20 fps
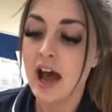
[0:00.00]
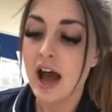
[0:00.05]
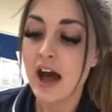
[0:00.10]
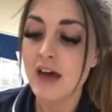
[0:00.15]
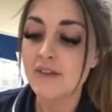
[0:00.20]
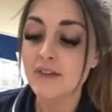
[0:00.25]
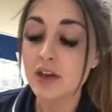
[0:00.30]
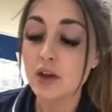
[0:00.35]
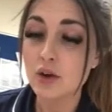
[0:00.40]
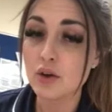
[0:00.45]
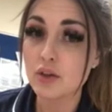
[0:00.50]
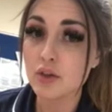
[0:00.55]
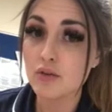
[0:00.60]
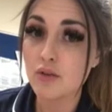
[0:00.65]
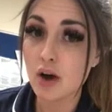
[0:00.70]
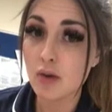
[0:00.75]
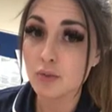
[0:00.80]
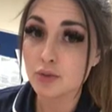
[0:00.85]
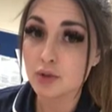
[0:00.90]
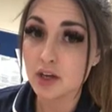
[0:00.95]
And the other
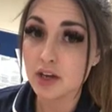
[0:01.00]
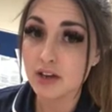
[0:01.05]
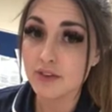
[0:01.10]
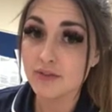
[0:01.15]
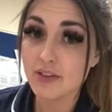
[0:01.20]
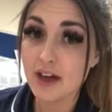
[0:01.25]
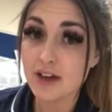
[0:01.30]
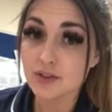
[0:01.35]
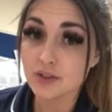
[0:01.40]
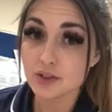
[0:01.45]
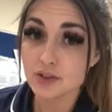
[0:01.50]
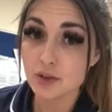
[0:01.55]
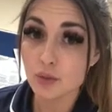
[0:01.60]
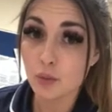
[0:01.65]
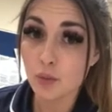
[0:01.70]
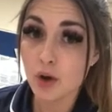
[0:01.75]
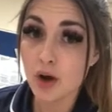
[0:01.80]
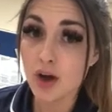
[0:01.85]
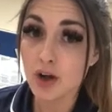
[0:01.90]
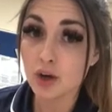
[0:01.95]
option, if that doesn't
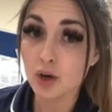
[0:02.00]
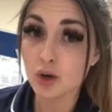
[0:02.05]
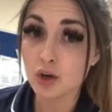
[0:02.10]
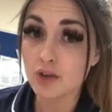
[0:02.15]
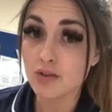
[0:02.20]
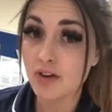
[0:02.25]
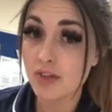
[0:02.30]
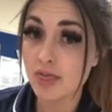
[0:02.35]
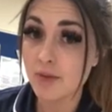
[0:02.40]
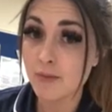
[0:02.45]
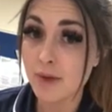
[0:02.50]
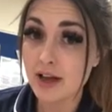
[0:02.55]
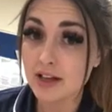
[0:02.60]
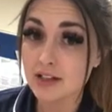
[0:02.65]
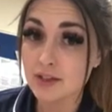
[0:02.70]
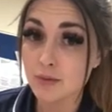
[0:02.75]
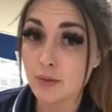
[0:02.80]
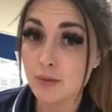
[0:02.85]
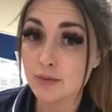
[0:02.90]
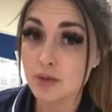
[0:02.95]
work or you're on the
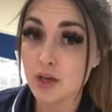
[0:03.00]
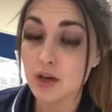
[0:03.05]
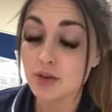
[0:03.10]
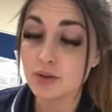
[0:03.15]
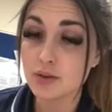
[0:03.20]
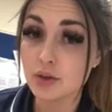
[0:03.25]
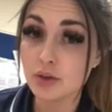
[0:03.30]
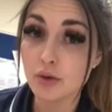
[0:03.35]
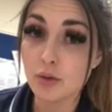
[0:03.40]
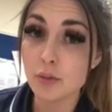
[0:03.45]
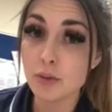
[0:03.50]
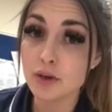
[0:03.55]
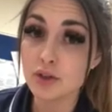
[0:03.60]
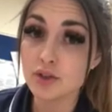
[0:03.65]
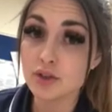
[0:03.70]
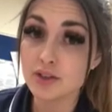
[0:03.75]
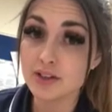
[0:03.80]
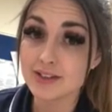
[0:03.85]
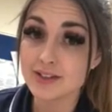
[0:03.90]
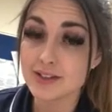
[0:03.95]
maximum dose and your blood
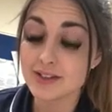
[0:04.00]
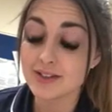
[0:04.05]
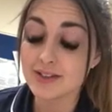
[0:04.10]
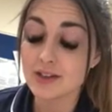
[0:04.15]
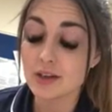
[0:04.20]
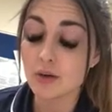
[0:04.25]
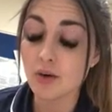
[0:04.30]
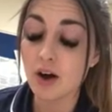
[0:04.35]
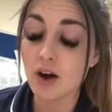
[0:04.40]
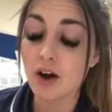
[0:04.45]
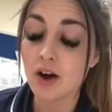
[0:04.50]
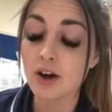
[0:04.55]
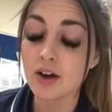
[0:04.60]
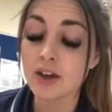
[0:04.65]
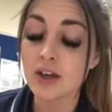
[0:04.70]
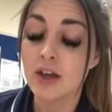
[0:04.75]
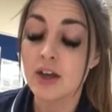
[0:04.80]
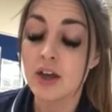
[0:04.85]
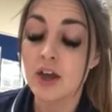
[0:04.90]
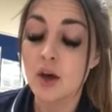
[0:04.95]
sugars are still
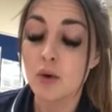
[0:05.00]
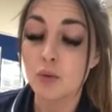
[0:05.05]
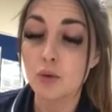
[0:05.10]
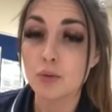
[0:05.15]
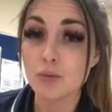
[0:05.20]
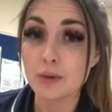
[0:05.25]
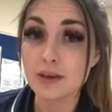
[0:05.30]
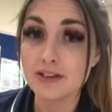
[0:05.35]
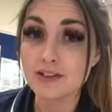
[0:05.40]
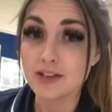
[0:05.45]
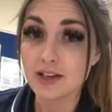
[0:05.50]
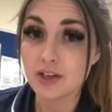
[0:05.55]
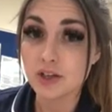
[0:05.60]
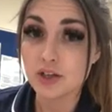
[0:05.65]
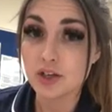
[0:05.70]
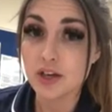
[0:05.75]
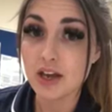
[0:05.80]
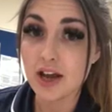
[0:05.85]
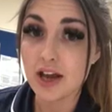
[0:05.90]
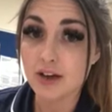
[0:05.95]
high, would be
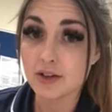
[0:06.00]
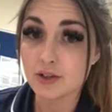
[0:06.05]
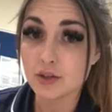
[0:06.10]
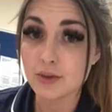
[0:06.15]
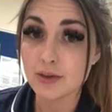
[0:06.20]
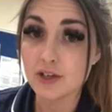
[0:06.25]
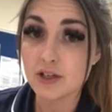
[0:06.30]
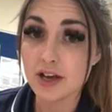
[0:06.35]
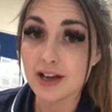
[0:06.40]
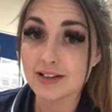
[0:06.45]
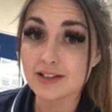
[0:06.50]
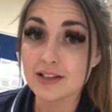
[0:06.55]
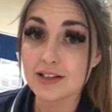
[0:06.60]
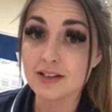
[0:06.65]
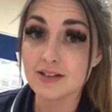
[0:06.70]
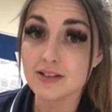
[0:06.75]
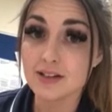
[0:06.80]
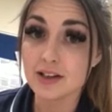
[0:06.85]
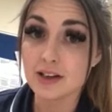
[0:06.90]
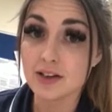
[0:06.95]
teaching you how to inject
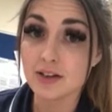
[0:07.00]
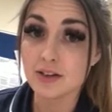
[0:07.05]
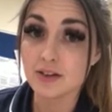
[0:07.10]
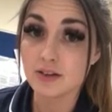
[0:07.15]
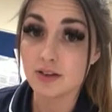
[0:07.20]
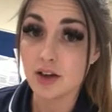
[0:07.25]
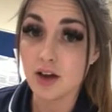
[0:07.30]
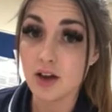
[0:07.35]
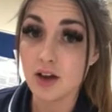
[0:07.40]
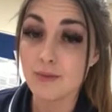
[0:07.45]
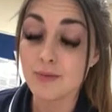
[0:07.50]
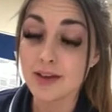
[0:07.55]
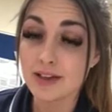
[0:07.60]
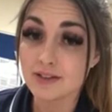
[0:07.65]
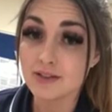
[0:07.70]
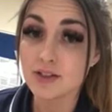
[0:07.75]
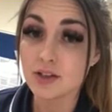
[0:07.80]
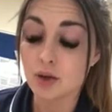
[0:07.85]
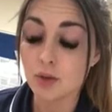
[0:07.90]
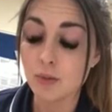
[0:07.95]
insulin
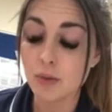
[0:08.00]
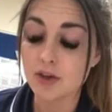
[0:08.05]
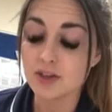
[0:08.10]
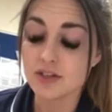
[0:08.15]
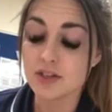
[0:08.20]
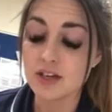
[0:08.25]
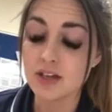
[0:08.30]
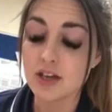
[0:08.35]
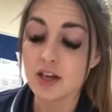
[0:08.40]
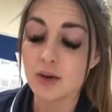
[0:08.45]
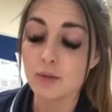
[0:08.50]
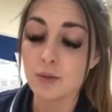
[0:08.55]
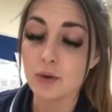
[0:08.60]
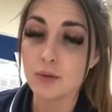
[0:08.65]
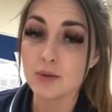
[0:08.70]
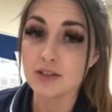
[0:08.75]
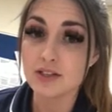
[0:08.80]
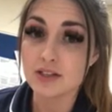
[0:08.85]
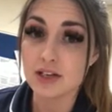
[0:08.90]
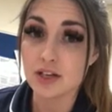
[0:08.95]
into your body, and we
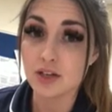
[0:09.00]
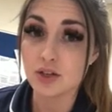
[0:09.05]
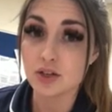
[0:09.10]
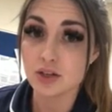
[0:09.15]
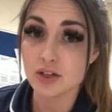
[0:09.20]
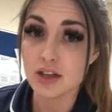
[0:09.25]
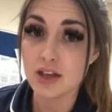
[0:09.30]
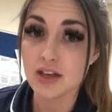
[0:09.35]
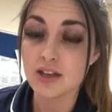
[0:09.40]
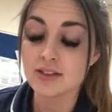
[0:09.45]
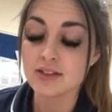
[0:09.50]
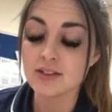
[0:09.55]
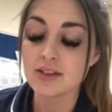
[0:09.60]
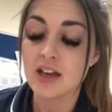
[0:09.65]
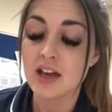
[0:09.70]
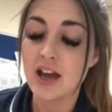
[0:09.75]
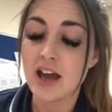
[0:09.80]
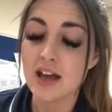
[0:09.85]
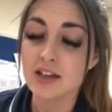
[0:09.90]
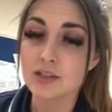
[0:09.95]
would teach you this
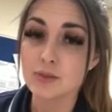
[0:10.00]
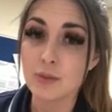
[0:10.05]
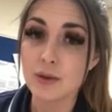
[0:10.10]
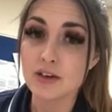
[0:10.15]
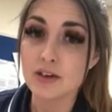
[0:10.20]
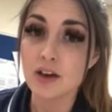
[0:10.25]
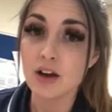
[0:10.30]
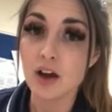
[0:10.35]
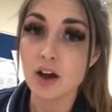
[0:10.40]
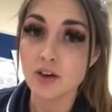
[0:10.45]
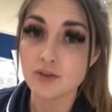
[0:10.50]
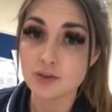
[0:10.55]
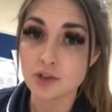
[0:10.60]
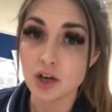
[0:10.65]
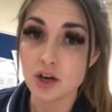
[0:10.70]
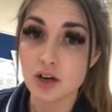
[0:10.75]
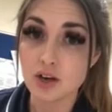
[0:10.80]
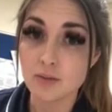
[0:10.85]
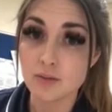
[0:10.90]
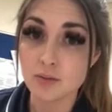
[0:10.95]
and spend a lot of
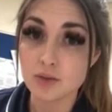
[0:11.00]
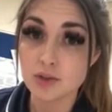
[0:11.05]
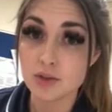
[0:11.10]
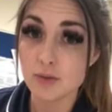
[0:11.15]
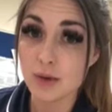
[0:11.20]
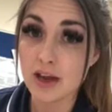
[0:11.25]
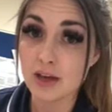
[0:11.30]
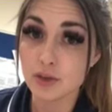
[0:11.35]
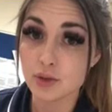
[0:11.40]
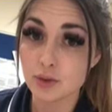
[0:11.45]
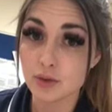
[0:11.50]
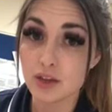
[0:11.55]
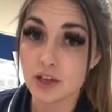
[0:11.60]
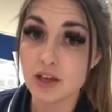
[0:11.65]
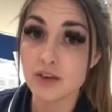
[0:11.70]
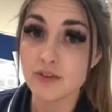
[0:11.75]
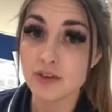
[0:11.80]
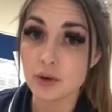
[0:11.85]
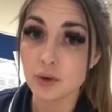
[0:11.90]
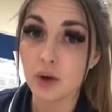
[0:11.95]
time to make sure that
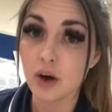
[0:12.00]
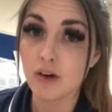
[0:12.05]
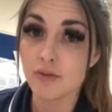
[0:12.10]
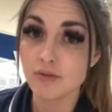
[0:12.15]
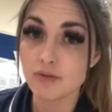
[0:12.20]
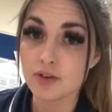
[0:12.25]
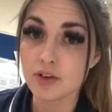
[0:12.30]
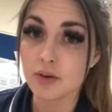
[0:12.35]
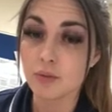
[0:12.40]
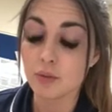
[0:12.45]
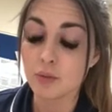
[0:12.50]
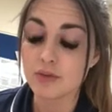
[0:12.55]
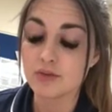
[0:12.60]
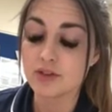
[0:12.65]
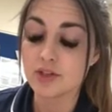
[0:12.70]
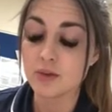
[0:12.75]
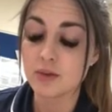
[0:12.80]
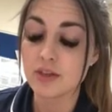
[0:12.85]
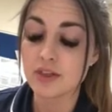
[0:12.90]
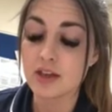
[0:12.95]
you feel confident with
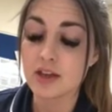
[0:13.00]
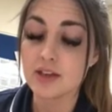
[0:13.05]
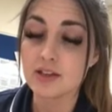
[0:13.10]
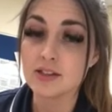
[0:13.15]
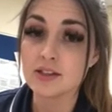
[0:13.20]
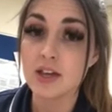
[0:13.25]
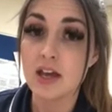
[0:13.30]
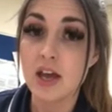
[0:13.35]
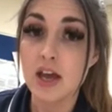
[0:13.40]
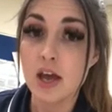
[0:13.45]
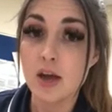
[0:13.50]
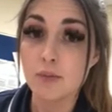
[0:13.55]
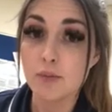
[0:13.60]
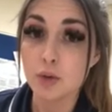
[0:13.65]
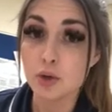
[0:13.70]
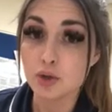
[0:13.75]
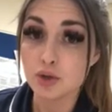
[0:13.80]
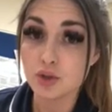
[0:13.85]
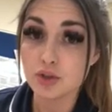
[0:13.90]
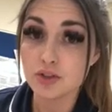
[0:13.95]
doing this.
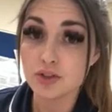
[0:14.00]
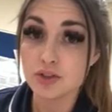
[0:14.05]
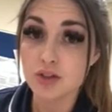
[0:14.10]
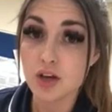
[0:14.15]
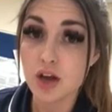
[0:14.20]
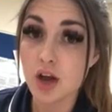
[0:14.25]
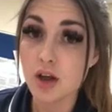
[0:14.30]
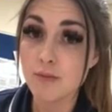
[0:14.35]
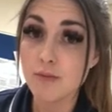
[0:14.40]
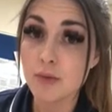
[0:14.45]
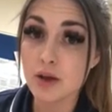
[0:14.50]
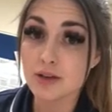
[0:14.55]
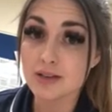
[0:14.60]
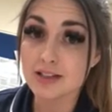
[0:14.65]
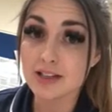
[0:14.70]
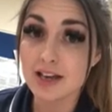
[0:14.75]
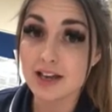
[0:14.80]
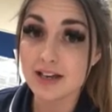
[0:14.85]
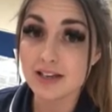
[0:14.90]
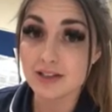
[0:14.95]
But just to note,
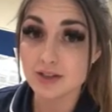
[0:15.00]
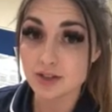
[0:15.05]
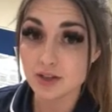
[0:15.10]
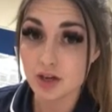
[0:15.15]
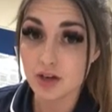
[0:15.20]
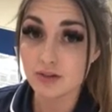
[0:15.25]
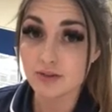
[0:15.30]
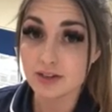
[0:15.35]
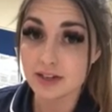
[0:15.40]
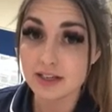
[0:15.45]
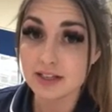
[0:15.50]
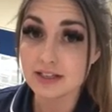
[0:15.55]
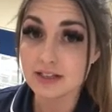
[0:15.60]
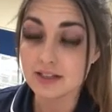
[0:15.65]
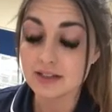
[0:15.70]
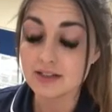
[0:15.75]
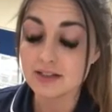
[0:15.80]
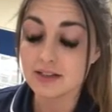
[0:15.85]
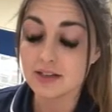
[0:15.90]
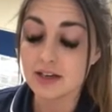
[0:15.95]
most ladies don't need
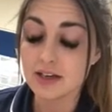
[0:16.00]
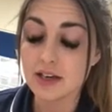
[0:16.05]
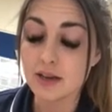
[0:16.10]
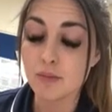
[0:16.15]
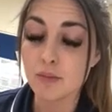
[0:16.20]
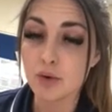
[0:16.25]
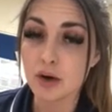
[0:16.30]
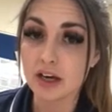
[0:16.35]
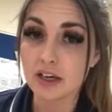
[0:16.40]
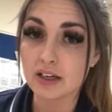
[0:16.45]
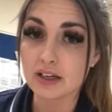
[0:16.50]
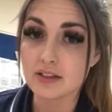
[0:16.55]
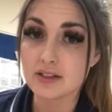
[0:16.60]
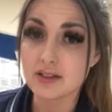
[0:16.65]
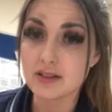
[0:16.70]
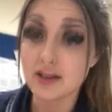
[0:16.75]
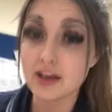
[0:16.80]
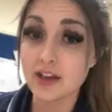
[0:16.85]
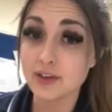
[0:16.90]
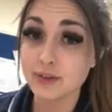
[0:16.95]
insulin in
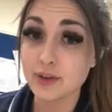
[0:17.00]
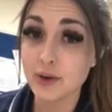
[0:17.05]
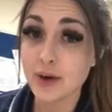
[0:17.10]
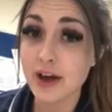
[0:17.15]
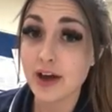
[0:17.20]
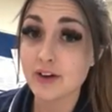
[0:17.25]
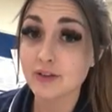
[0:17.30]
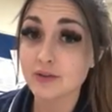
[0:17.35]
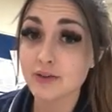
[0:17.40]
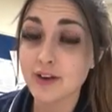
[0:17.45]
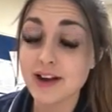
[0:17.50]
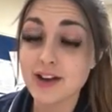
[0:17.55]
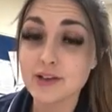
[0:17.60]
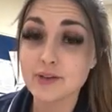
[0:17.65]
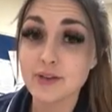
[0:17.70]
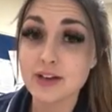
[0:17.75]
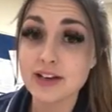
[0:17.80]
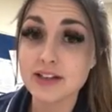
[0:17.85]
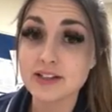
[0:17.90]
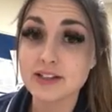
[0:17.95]
pregnancy. If you have
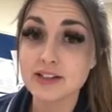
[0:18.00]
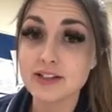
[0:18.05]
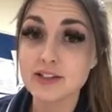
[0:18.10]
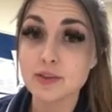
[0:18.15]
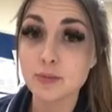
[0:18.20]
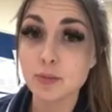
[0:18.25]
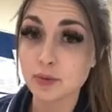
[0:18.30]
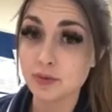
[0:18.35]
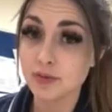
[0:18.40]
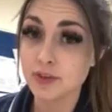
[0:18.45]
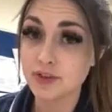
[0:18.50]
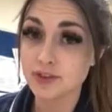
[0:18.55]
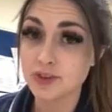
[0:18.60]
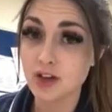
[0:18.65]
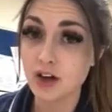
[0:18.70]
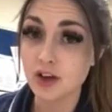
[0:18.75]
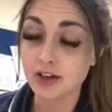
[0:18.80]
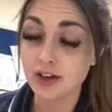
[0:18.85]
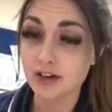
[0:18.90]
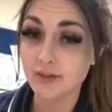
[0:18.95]
raised readings above the
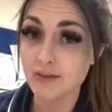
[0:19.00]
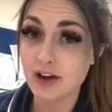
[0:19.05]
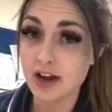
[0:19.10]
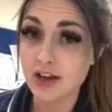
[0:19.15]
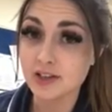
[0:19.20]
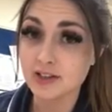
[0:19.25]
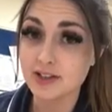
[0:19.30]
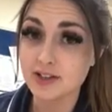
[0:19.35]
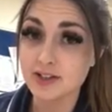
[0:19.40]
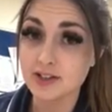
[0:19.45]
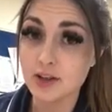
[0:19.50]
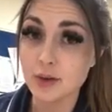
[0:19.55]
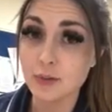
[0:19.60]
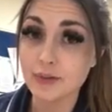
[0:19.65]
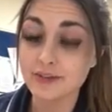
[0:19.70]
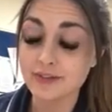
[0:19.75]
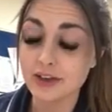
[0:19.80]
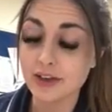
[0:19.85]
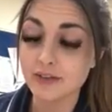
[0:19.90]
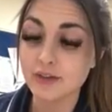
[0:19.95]
target ranges that
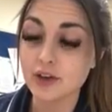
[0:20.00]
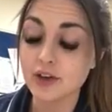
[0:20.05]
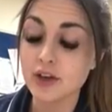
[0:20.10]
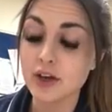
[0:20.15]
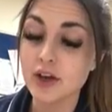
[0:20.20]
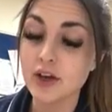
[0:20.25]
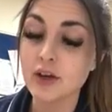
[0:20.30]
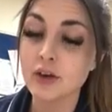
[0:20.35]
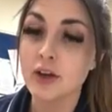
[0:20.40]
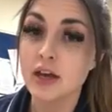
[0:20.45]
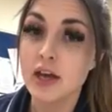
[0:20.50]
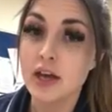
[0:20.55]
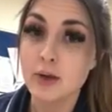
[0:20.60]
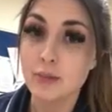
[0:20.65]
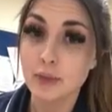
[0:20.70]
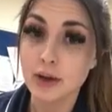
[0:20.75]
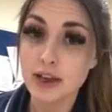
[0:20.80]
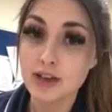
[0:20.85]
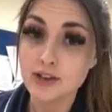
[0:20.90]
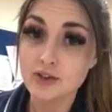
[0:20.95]
we've given you,
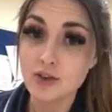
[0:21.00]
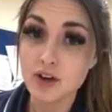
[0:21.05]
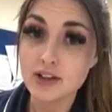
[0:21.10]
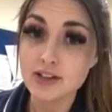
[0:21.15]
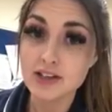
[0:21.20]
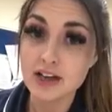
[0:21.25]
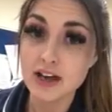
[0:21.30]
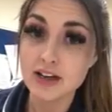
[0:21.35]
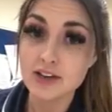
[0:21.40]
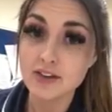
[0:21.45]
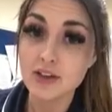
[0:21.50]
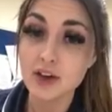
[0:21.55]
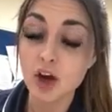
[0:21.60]
please write down in the